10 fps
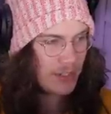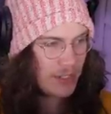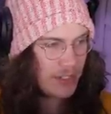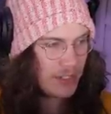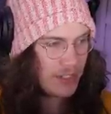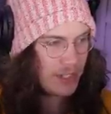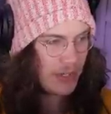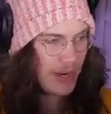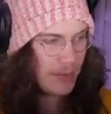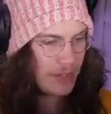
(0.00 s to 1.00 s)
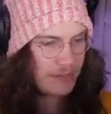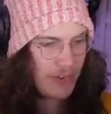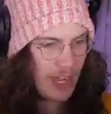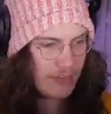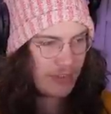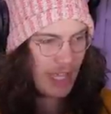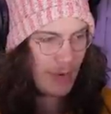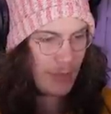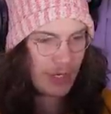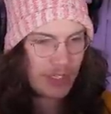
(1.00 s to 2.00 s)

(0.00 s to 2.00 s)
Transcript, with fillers: good. All right, we're gonna fire flower. We're gonna